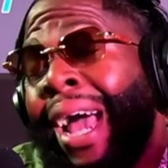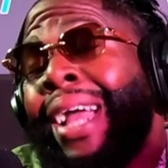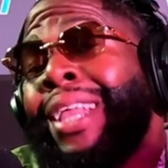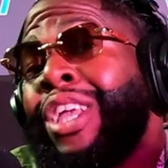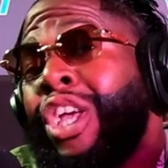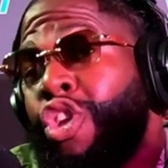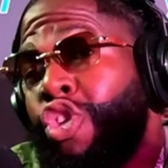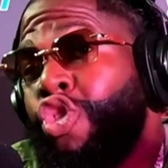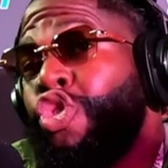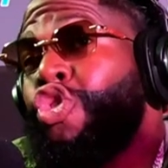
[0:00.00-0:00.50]

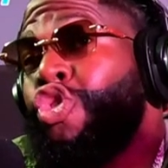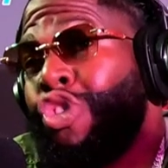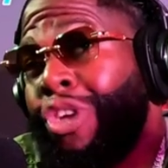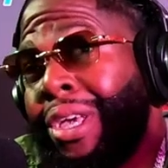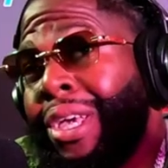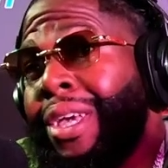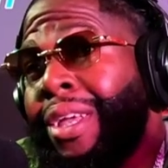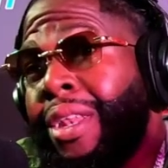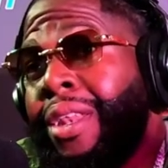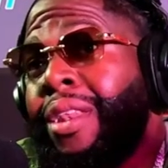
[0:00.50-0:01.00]
Kenya
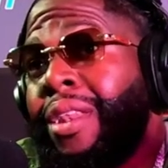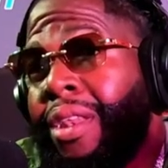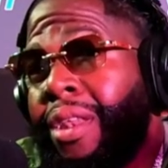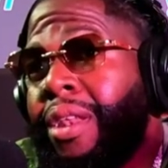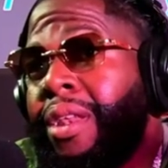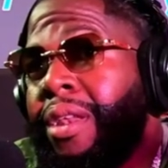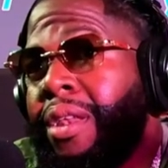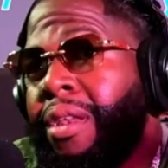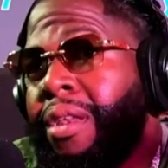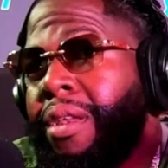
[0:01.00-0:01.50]

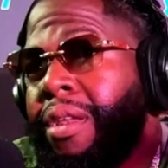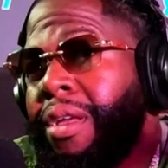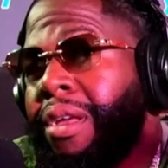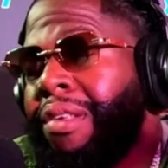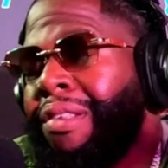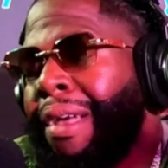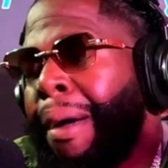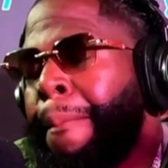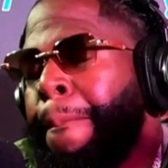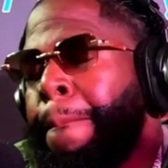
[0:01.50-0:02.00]
Eugene
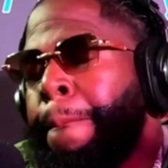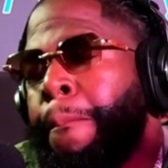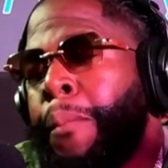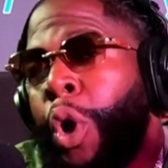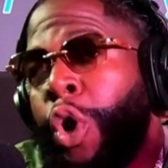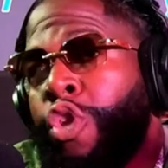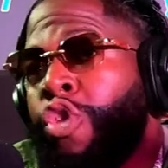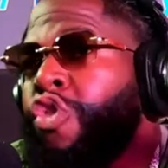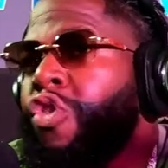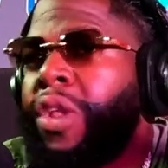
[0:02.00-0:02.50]
is a
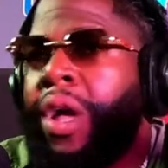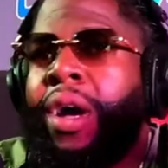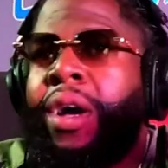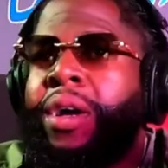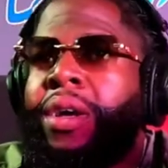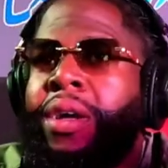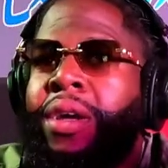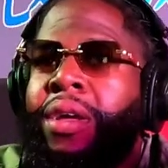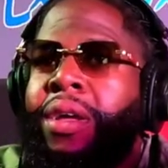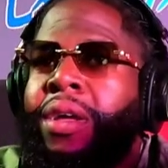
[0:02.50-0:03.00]

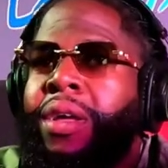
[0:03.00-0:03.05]
monster.